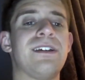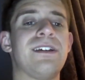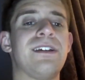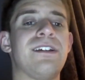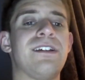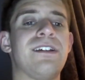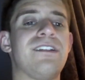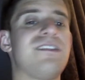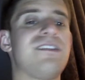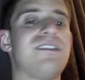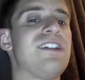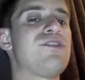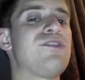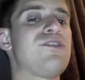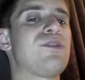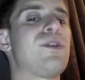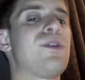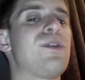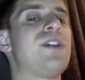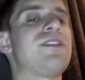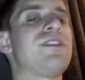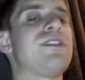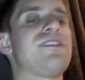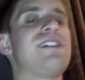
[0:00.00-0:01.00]
Cedric went
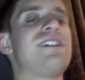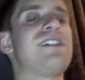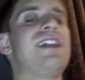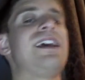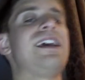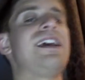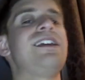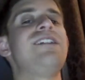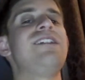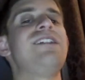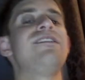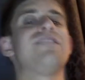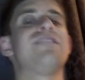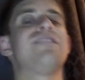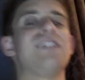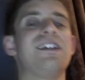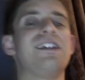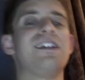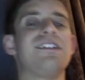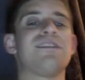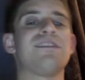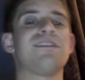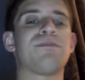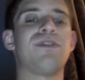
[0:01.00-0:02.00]
on to say that he's in
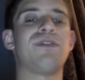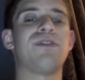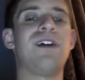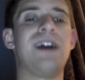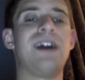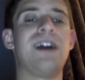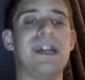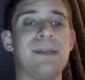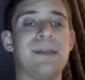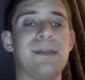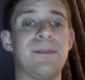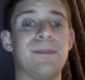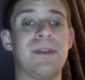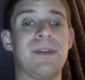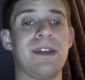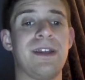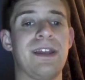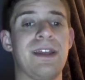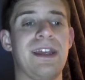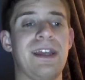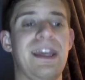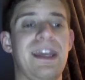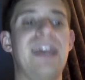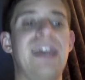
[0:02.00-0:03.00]
his prime
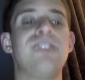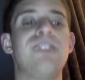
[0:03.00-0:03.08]
and he